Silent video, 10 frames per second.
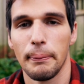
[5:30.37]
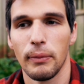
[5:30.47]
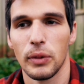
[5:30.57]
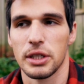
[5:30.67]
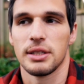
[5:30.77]

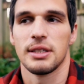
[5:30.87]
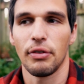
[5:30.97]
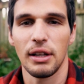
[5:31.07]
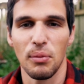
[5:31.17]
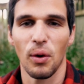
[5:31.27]
which is
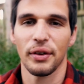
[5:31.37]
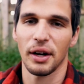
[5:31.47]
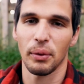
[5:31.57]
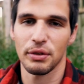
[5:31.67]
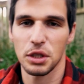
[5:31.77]
definitely more than
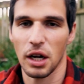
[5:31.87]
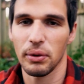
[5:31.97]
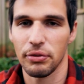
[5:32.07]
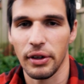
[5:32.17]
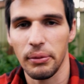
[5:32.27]
I would have shot
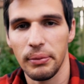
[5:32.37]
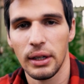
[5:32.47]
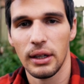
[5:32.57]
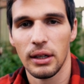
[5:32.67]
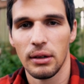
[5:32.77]
with film,
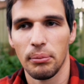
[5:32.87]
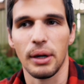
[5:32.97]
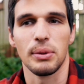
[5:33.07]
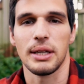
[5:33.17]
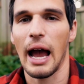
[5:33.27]

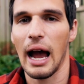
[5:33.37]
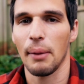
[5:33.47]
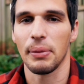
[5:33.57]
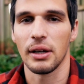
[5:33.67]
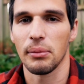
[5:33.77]
but it was a
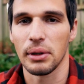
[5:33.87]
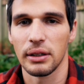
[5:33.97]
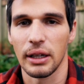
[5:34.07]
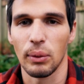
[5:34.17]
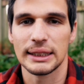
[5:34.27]
happy number.
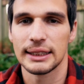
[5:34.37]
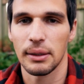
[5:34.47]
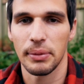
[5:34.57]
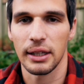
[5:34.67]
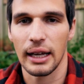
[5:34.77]
It wasn't
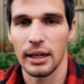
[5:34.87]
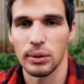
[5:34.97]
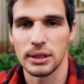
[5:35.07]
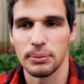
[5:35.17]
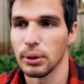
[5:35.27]
something that I
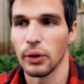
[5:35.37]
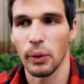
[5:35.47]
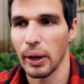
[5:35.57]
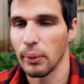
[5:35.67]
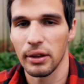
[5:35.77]
was blown
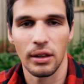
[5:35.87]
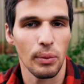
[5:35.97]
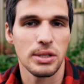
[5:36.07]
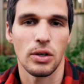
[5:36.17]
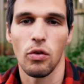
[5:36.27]
away with. I
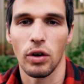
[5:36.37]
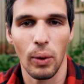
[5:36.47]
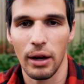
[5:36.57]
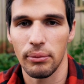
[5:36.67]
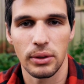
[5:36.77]
wasn't
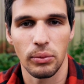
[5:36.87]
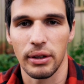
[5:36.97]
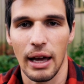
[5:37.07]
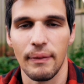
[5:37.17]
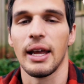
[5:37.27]
overwhelmed
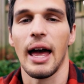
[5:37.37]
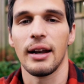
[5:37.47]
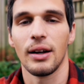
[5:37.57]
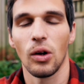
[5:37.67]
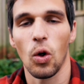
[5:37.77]
with having to
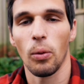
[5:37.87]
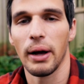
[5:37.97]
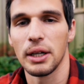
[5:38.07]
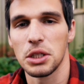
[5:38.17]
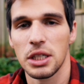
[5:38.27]
edit a whole
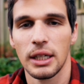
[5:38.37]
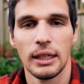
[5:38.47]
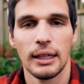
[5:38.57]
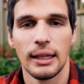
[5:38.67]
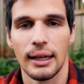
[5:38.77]
bunch.
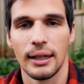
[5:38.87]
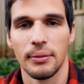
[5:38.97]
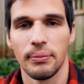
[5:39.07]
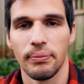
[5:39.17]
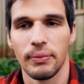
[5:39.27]

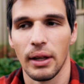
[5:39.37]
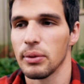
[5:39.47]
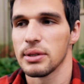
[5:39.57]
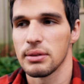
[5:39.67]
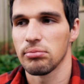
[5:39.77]
I
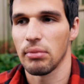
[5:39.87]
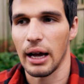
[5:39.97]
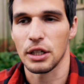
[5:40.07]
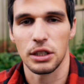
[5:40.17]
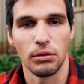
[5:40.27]
was
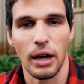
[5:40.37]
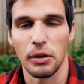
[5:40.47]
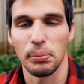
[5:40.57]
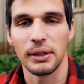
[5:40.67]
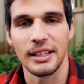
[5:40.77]
actually
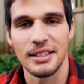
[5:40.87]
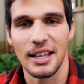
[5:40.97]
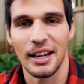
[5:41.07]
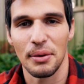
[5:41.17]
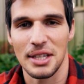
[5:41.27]
rather pleased
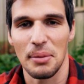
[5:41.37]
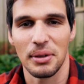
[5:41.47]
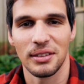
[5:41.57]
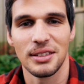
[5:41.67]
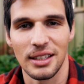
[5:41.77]
that I was
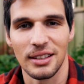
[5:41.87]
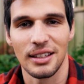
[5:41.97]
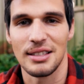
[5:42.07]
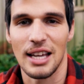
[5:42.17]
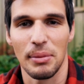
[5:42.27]
able to
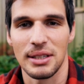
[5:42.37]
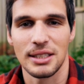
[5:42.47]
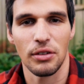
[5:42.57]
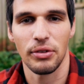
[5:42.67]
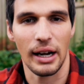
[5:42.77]
contain
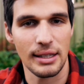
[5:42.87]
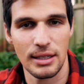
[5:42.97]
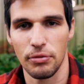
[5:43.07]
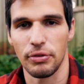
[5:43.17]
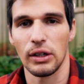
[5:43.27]
myself, and I
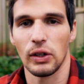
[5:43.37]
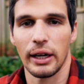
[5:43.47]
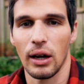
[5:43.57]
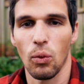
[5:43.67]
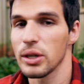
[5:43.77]
didn't feel
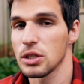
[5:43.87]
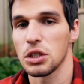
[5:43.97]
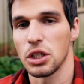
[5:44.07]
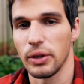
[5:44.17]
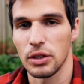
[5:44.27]
like I wasn't
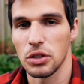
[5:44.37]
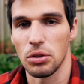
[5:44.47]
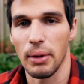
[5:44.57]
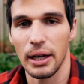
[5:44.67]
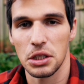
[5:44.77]
shooting too
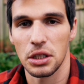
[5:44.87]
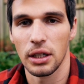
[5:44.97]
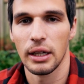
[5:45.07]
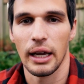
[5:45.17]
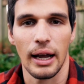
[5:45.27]
much,
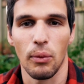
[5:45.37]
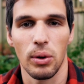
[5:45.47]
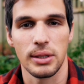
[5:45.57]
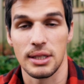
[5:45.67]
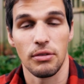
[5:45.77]
and I
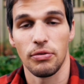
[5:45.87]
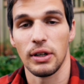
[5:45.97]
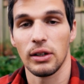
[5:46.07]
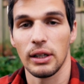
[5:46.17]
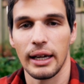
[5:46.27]
didn't
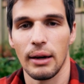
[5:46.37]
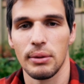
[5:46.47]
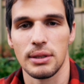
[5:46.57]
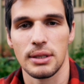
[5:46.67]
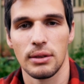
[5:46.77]
feel like I
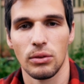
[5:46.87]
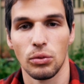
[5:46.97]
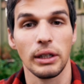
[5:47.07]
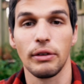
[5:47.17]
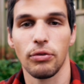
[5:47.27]
was
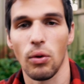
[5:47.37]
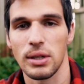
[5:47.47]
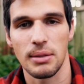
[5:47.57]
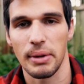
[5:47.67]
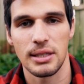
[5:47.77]
really
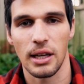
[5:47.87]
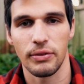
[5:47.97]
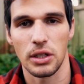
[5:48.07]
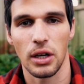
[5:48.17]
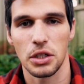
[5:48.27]
forcing myself
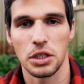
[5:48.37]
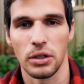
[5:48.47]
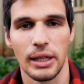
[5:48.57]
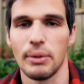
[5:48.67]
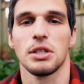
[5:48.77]
to not
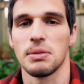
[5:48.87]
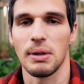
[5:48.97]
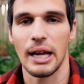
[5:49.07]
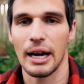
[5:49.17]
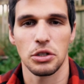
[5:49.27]
shoot. That was just
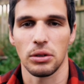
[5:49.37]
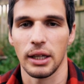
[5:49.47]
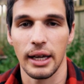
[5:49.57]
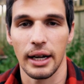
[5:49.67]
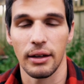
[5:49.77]
me
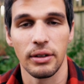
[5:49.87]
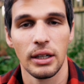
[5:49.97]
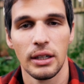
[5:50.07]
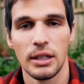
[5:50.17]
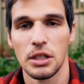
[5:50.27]
naturally kind of
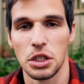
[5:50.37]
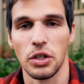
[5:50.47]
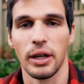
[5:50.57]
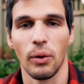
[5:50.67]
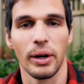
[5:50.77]

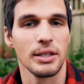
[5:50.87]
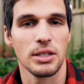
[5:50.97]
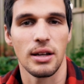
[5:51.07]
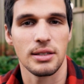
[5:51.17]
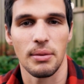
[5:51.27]
shooting when I
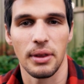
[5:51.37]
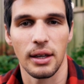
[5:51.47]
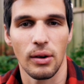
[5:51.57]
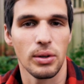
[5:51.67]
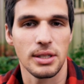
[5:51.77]
saw
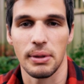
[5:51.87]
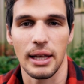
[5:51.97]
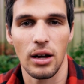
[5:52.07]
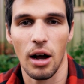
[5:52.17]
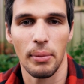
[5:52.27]
something or something
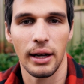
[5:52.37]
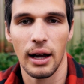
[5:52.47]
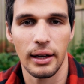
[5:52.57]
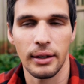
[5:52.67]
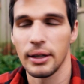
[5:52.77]
that caught my
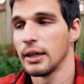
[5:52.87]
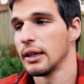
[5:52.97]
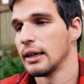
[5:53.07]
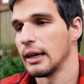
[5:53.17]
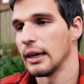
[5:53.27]
eye.
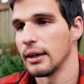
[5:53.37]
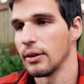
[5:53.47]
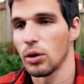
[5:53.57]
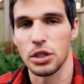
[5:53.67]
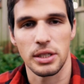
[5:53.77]

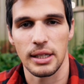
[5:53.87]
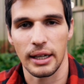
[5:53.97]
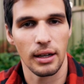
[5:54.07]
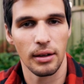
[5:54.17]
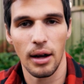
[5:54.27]
Or just like
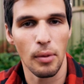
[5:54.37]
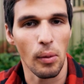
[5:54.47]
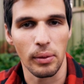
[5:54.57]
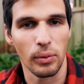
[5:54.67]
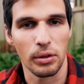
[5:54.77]
a
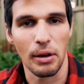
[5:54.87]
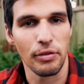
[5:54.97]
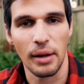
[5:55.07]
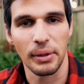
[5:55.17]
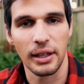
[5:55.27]
moment with my
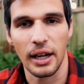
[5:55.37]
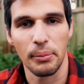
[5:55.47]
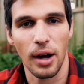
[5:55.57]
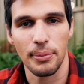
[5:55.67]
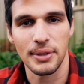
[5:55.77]
family kind
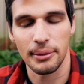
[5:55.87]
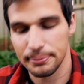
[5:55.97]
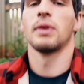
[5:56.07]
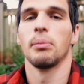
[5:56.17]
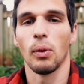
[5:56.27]
of popped up.
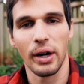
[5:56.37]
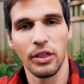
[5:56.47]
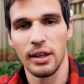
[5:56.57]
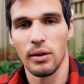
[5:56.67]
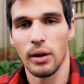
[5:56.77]
But one
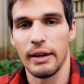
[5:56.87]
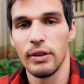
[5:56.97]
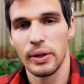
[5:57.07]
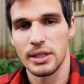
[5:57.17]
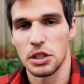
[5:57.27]
thing,
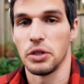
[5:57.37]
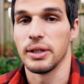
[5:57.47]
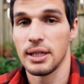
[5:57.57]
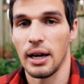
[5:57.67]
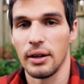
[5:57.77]
even though I didn't shoot
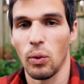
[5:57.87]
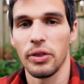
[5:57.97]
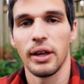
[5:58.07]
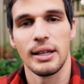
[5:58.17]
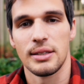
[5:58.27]
a ton, one
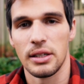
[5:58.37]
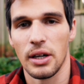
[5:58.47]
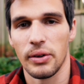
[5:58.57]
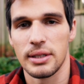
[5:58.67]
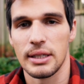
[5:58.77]
thing I did
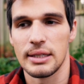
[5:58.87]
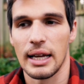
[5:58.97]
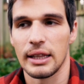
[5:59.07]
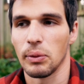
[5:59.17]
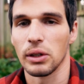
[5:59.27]
notice is
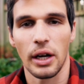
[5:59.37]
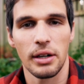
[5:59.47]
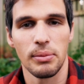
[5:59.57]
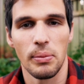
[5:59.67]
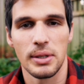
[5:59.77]
that there were a lot
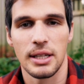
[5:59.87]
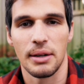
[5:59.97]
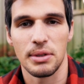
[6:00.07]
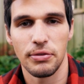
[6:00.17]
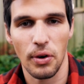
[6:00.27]
of moments that I
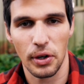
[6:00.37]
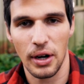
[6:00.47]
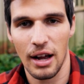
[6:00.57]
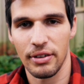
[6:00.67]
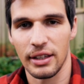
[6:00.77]
was
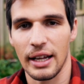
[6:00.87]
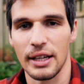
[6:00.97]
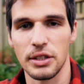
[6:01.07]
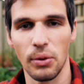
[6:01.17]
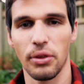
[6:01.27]
photographing that
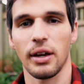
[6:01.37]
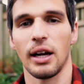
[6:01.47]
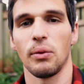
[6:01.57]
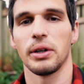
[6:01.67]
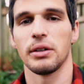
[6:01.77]
I don't think
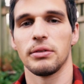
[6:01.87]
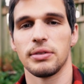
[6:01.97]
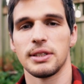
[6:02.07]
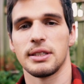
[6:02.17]
I would have